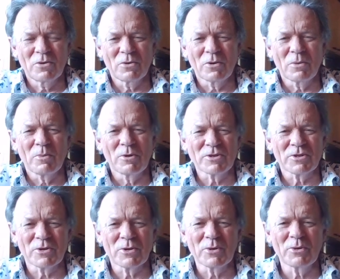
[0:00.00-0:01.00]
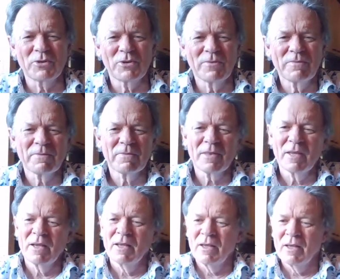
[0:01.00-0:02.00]
Got it, boys and girls.
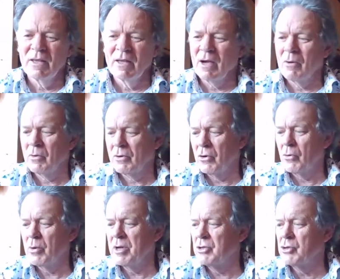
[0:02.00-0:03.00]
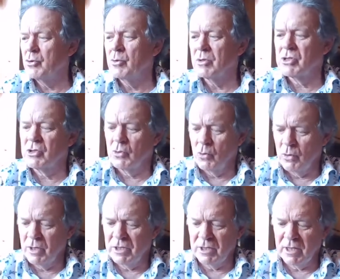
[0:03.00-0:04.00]
I wanted to read you a
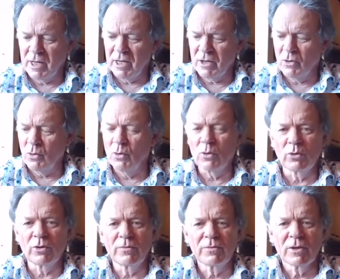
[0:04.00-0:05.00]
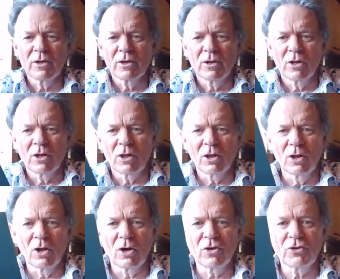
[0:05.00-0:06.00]
story today called
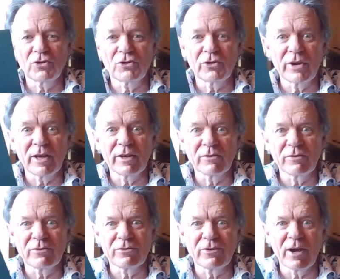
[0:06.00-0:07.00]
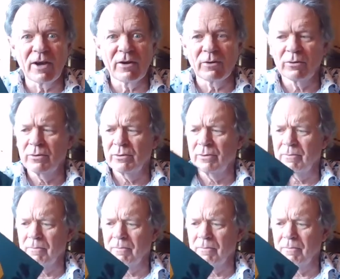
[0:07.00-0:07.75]
Lost and Found.